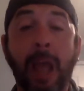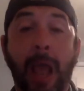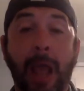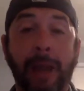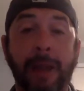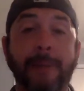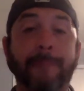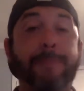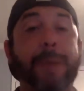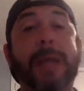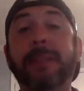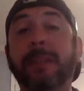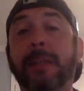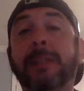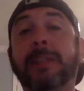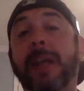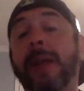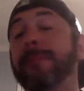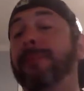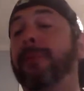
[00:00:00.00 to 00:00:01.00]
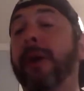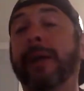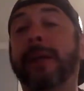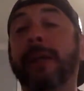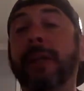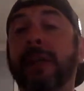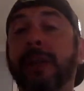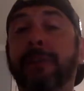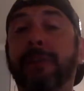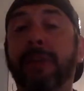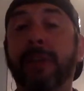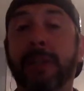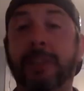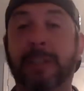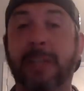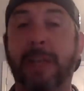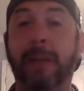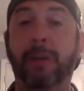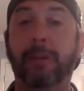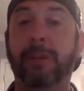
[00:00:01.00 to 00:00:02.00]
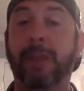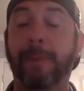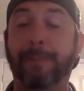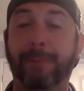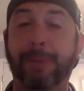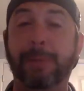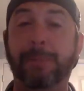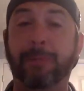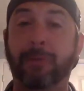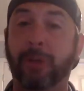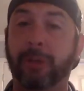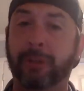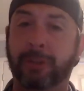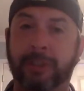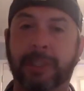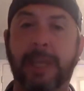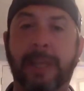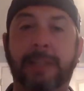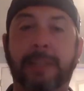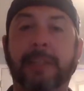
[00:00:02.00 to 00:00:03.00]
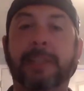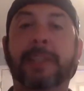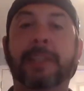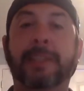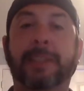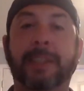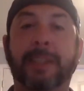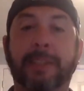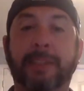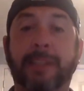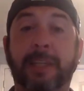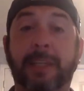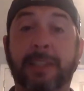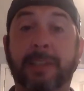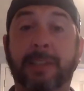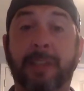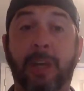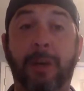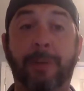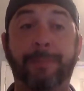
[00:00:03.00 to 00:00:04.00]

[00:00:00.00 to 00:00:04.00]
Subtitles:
And the best example I can give of this that people understand the easiest is